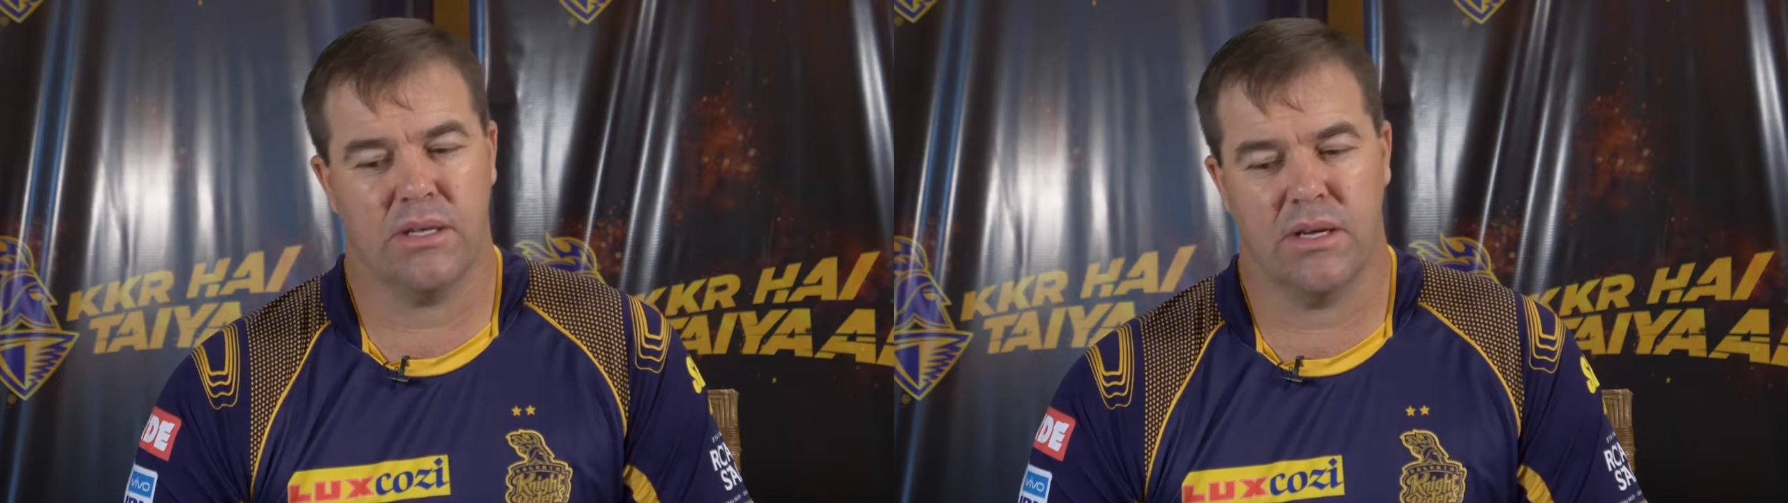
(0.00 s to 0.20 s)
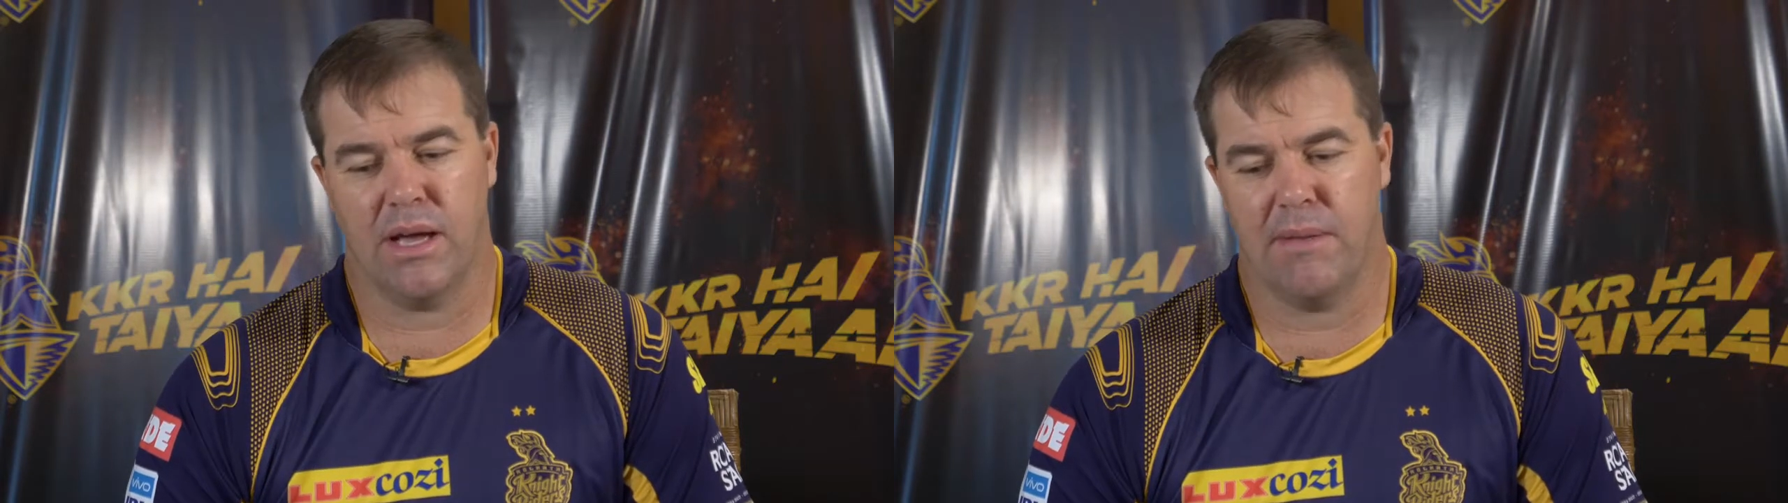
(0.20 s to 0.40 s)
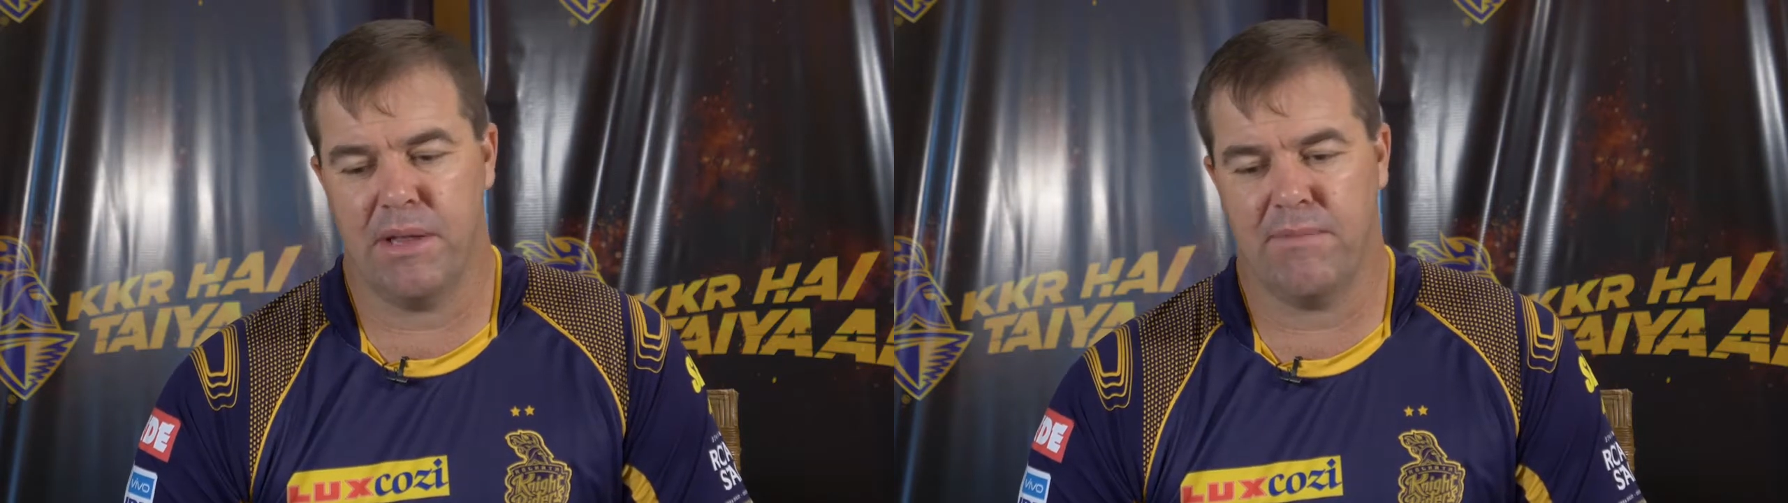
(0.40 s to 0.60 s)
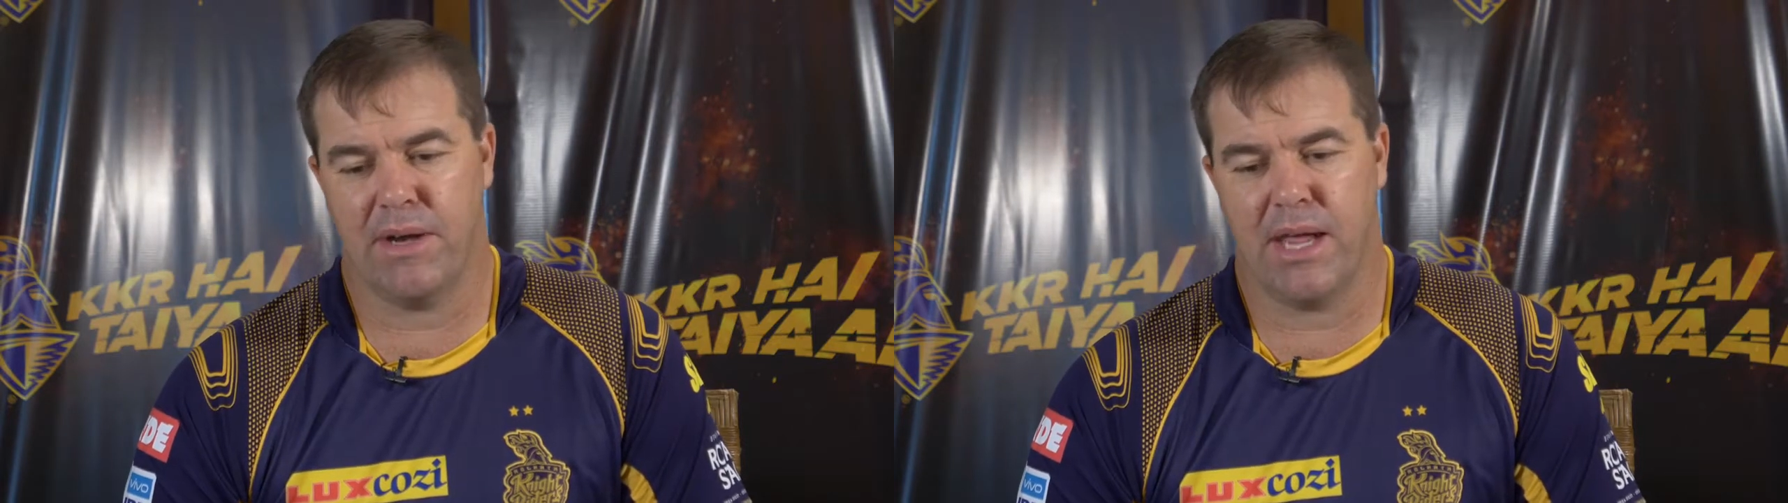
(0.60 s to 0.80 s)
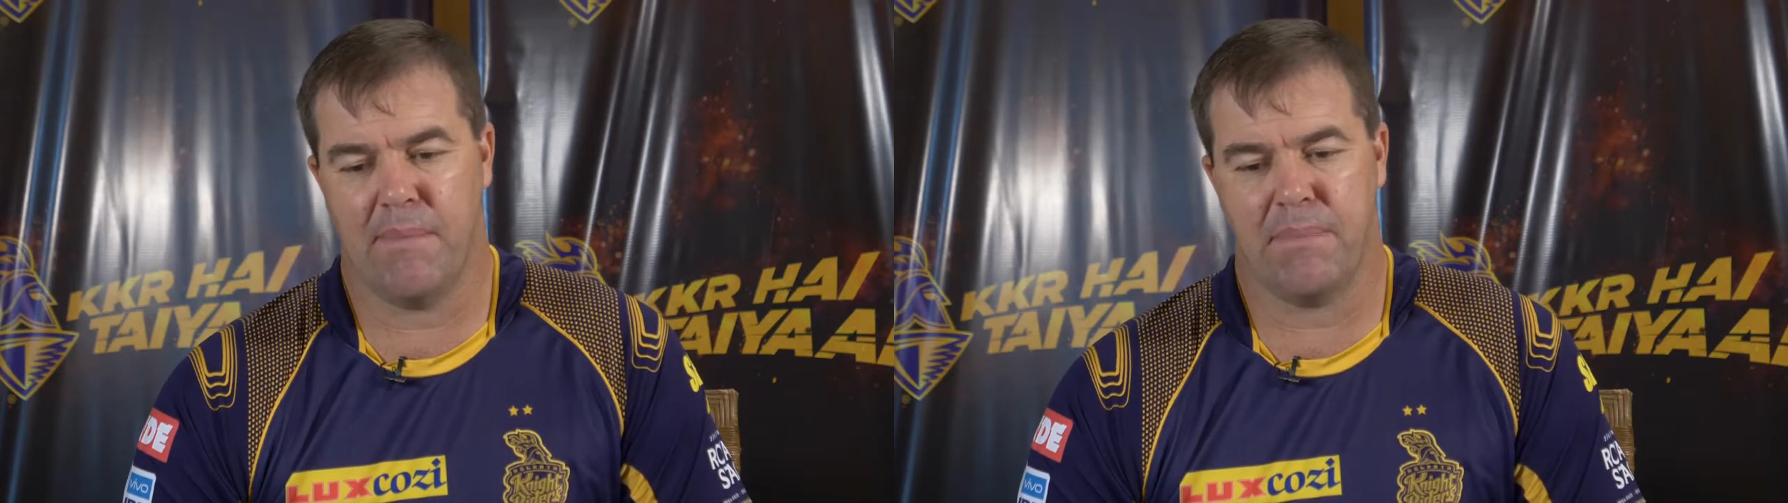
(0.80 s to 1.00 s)
So I've been
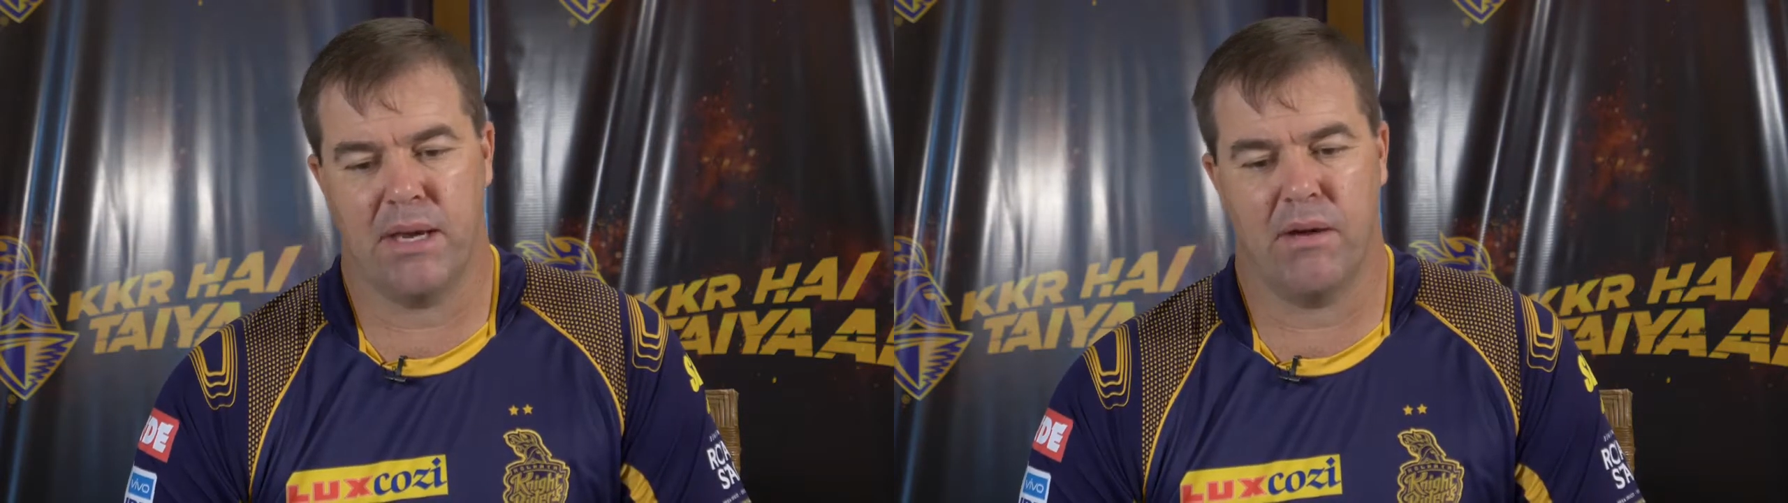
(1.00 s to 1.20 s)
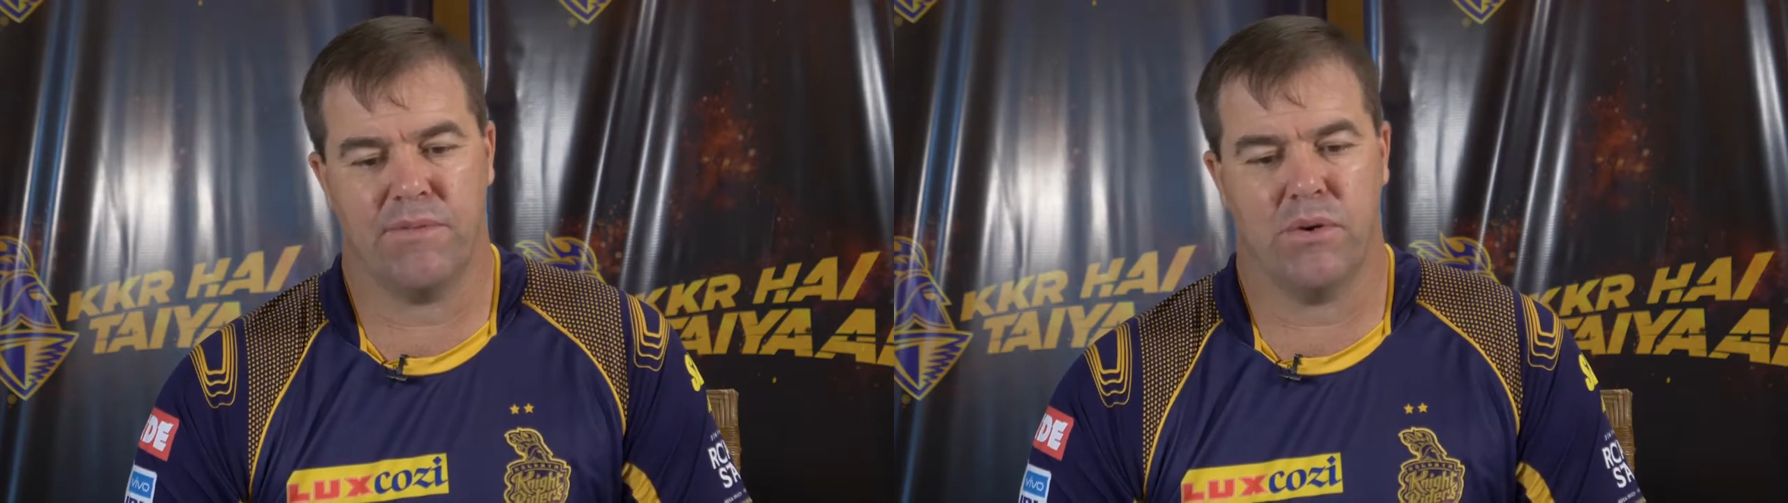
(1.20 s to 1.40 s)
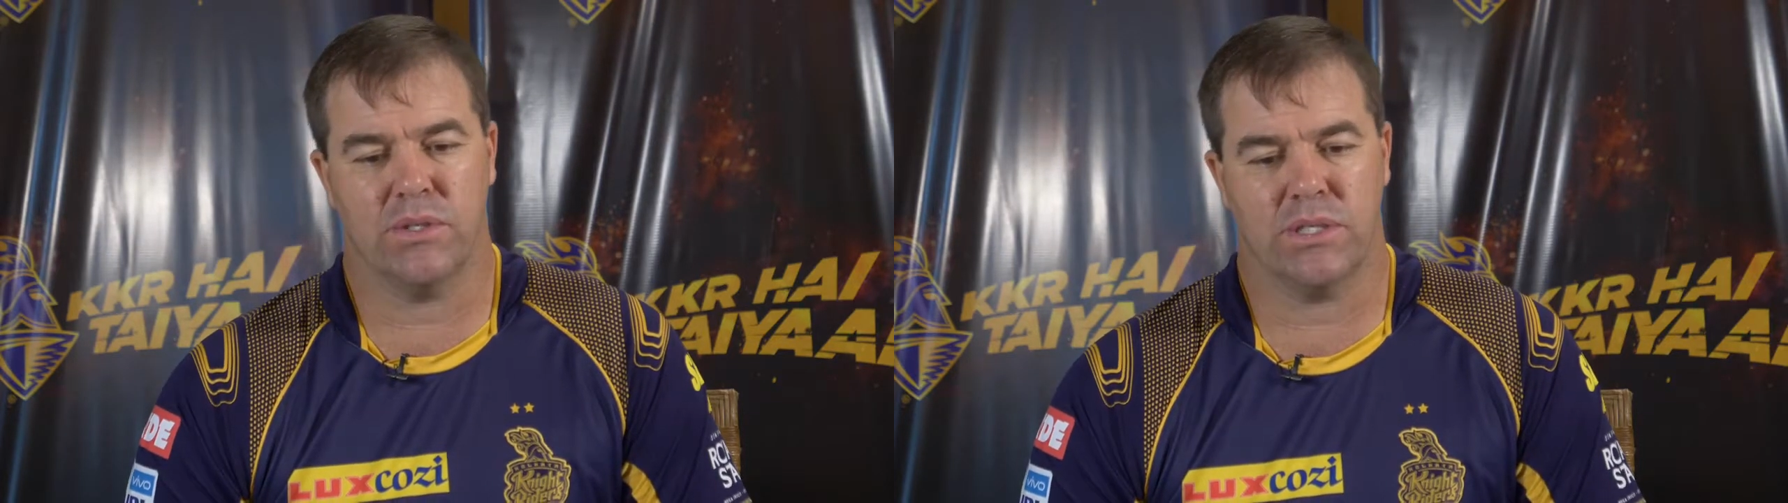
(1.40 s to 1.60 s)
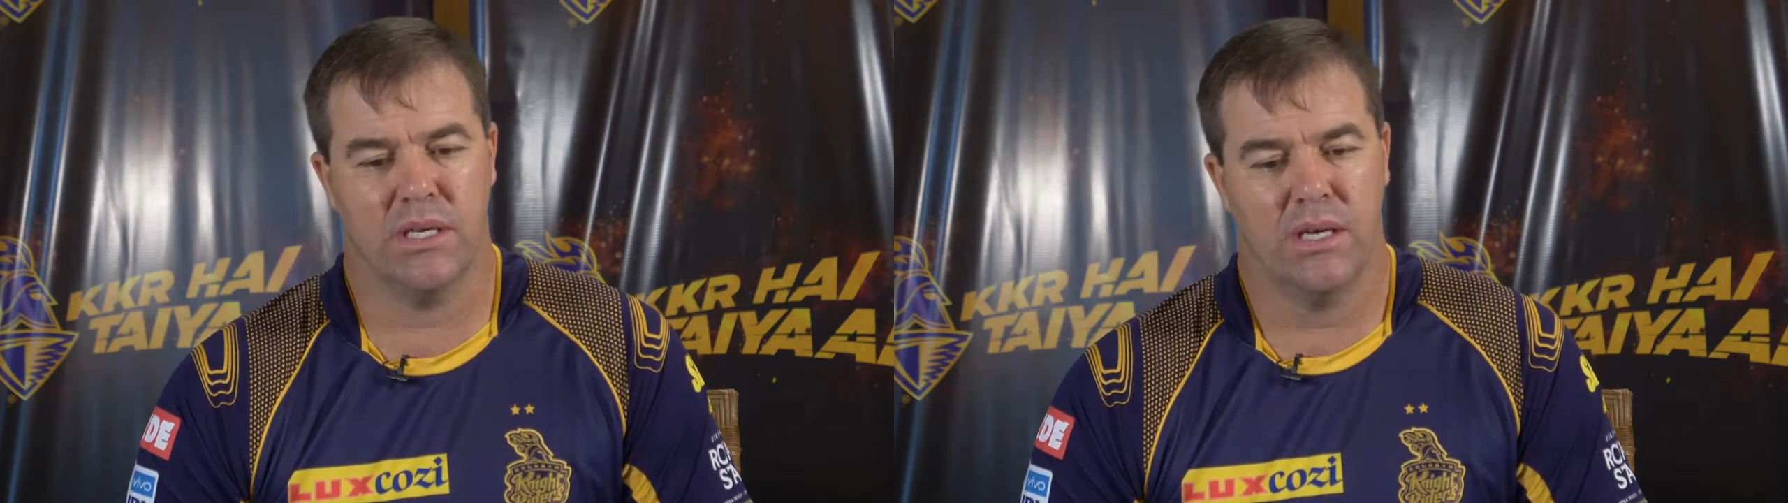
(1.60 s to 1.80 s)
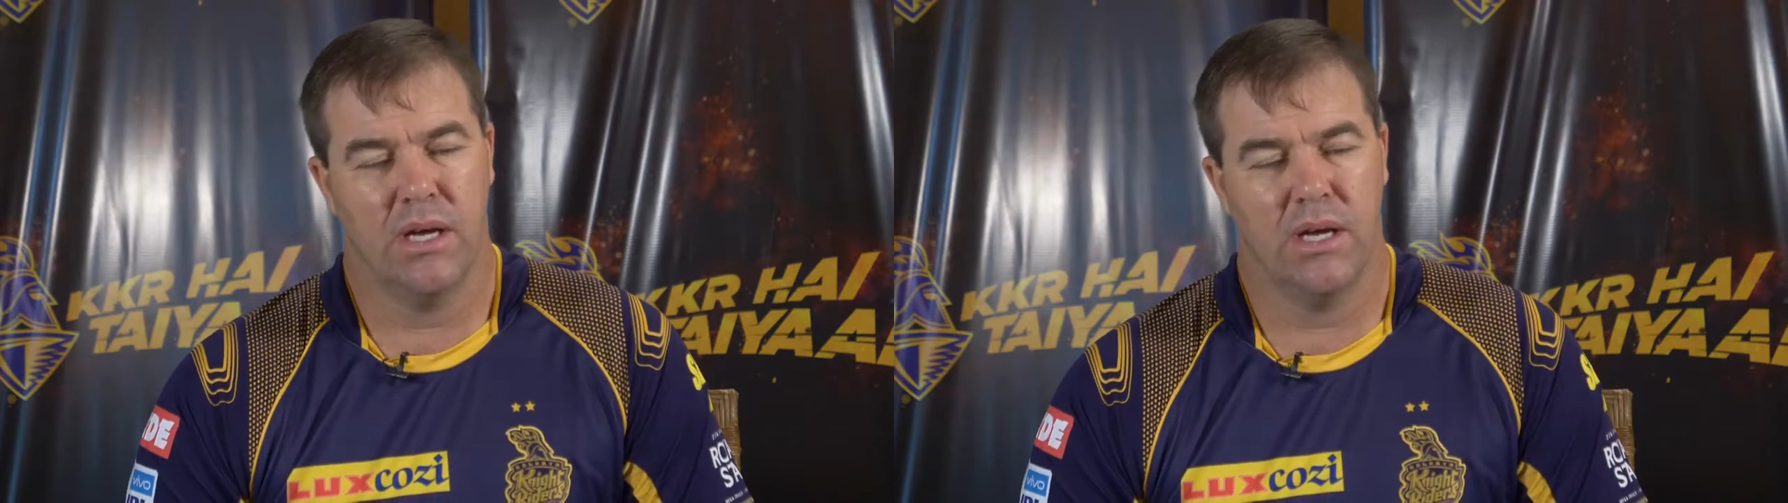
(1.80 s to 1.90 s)
very happy, and of course,